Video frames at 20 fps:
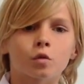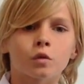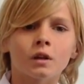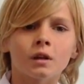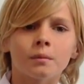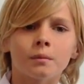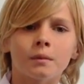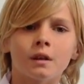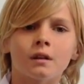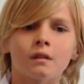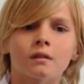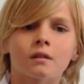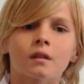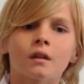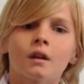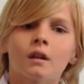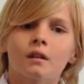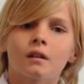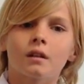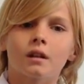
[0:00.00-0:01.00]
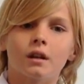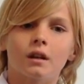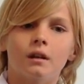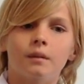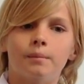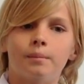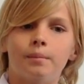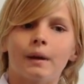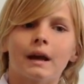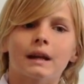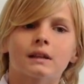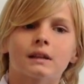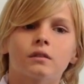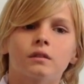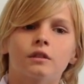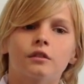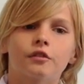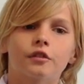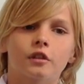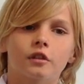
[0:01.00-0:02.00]
20 minutes to get back to
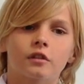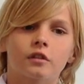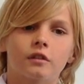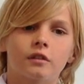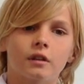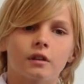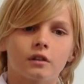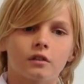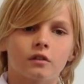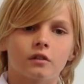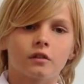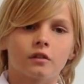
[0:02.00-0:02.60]
your first attempt.